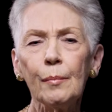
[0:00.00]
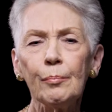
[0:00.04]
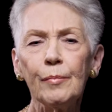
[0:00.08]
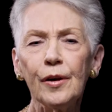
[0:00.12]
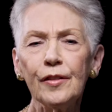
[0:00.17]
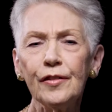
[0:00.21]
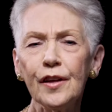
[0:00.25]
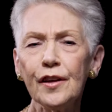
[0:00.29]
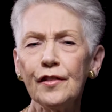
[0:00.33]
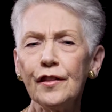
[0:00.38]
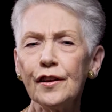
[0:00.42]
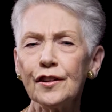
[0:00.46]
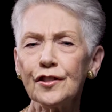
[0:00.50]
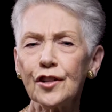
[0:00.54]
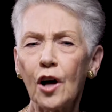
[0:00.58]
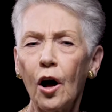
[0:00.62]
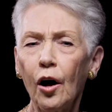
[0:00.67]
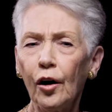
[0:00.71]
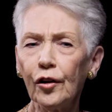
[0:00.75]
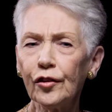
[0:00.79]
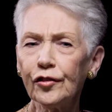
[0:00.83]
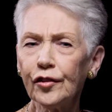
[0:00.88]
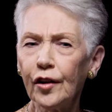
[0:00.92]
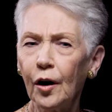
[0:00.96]
But then there's
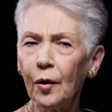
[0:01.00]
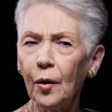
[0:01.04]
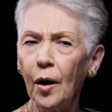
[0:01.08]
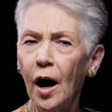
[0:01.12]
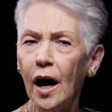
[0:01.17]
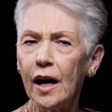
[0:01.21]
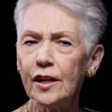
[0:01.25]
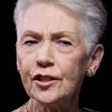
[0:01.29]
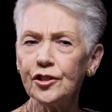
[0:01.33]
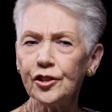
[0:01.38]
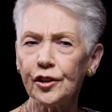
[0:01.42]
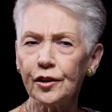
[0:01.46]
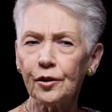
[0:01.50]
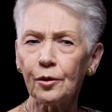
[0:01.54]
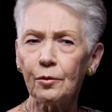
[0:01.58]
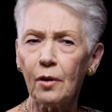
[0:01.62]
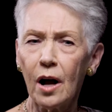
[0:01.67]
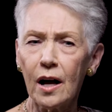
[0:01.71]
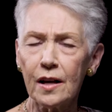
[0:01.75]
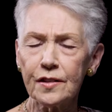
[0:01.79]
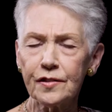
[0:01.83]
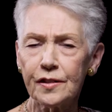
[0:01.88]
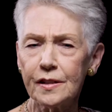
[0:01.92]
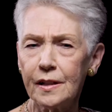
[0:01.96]
also a
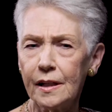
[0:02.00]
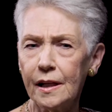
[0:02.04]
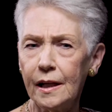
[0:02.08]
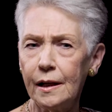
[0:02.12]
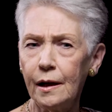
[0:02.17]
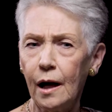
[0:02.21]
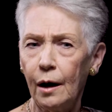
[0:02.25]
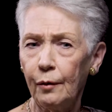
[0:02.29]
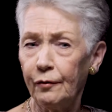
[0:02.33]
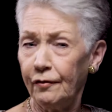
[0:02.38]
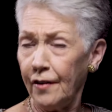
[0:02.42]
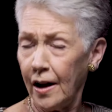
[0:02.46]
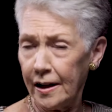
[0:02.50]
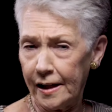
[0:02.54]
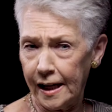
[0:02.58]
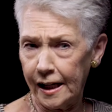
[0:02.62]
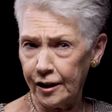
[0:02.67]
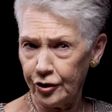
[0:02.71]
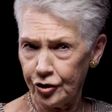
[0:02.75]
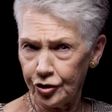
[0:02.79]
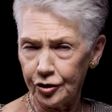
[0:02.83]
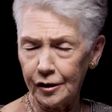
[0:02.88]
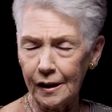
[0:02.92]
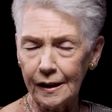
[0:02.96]
generosity
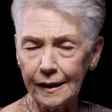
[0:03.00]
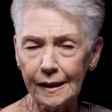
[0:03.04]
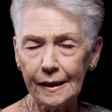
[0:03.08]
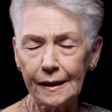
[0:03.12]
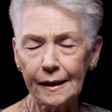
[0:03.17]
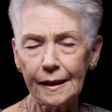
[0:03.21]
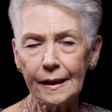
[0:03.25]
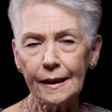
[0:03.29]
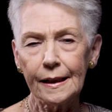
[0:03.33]
financially.